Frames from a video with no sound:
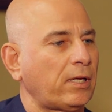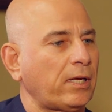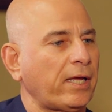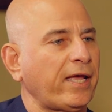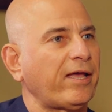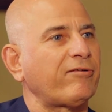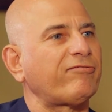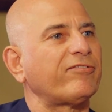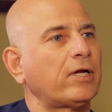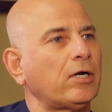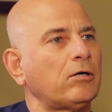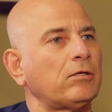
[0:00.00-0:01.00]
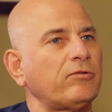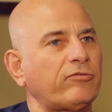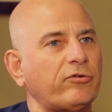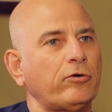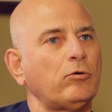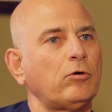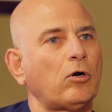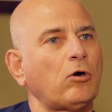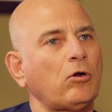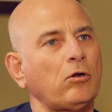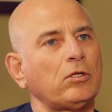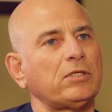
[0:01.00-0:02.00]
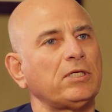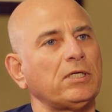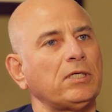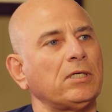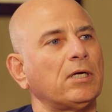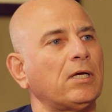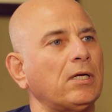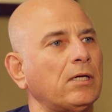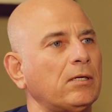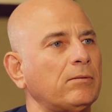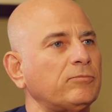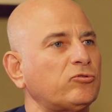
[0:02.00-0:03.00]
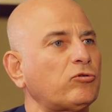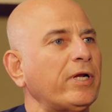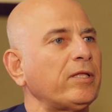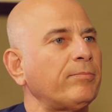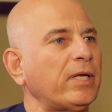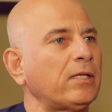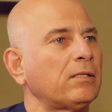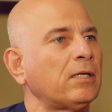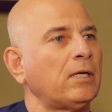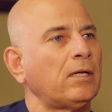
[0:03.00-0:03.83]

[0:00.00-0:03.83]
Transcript: have gone through all the treatment